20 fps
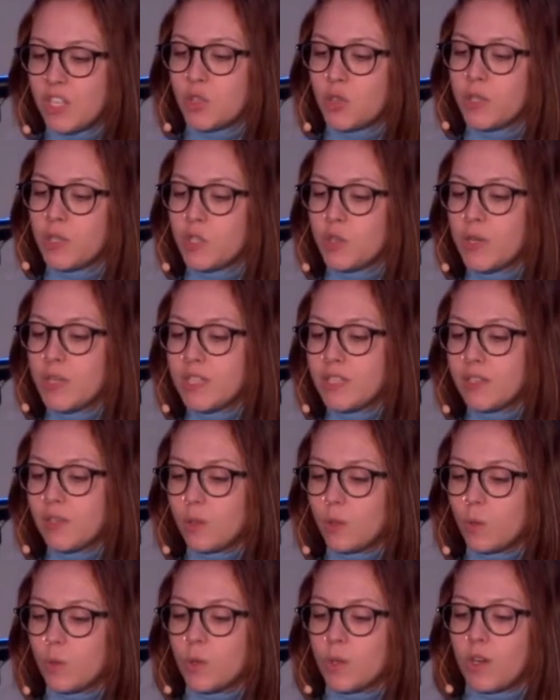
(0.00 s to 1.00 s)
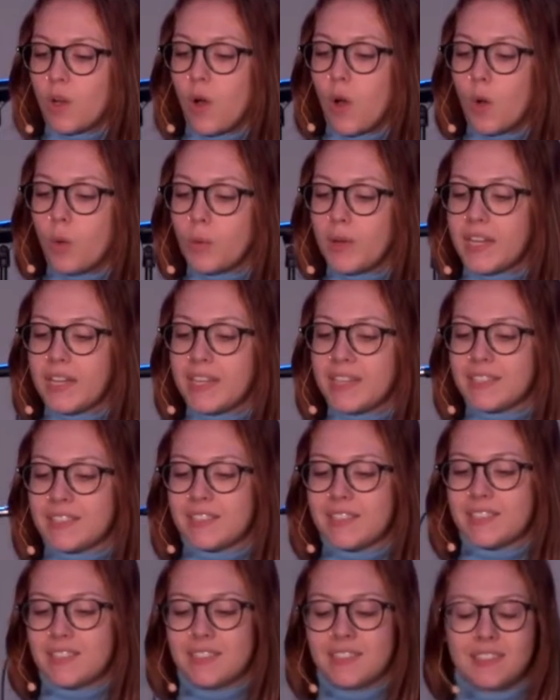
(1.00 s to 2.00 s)
To rejoice in the Lord
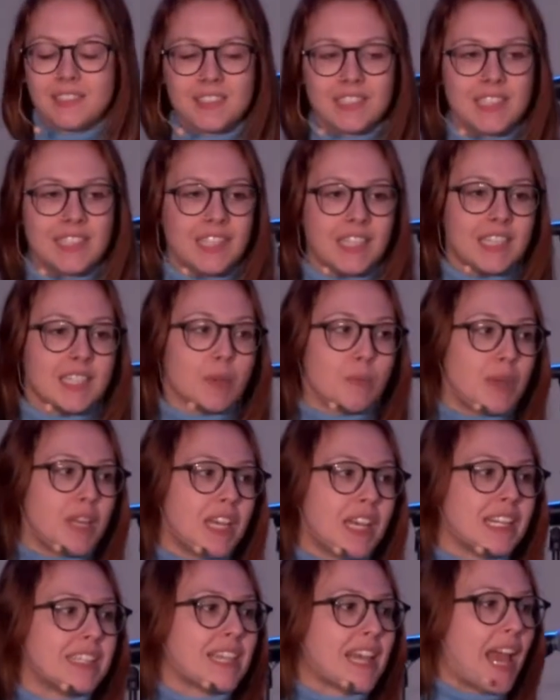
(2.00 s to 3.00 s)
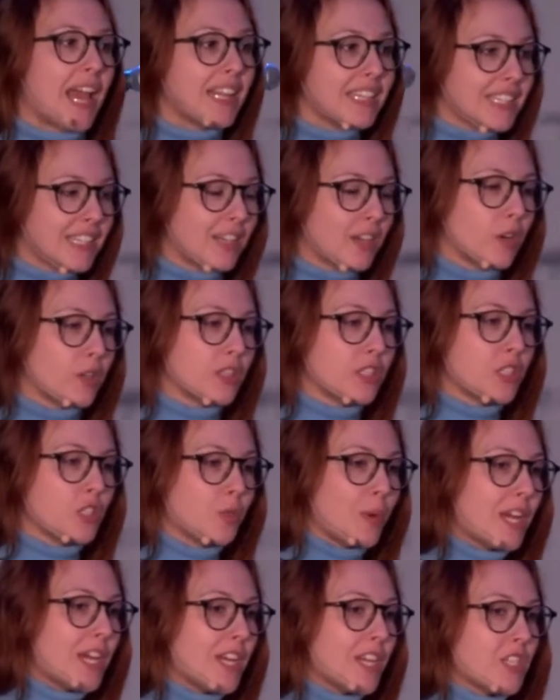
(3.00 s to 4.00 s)
always and to be content in all
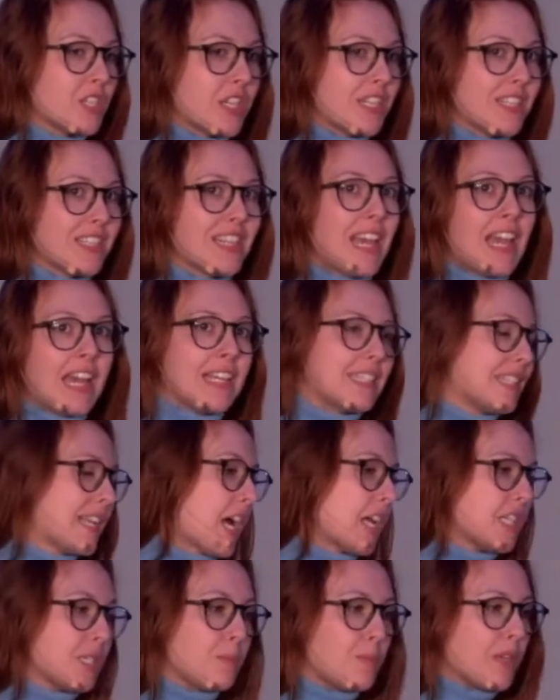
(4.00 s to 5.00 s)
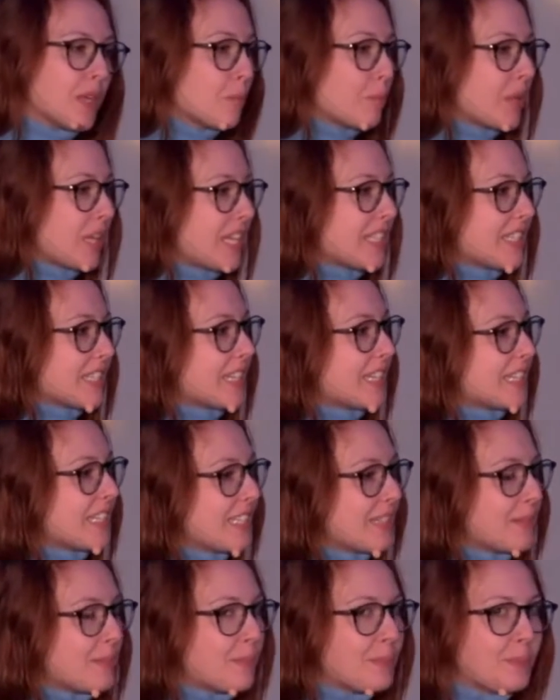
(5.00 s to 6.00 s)
situations is not to be
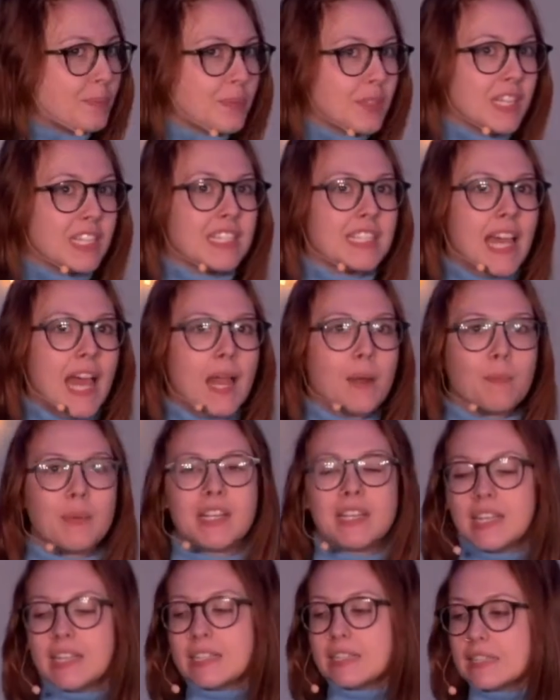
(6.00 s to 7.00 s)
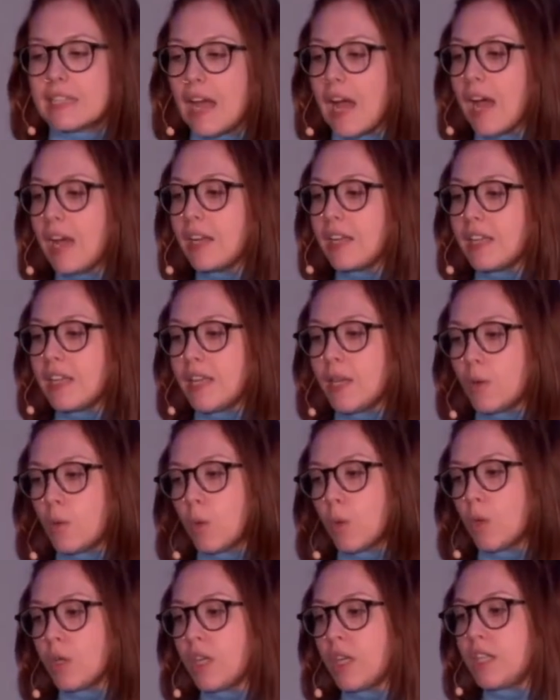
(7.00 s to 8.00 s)
complacent. Contentment is not
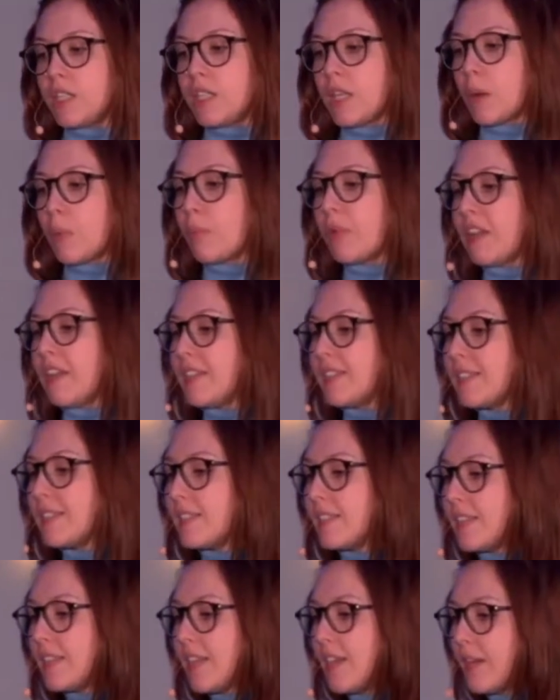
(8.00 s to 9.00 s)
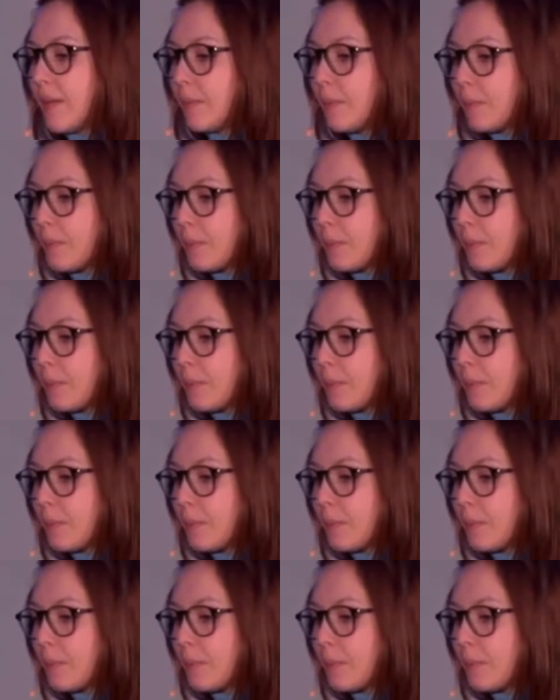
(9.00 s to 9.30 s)
equal to complacency.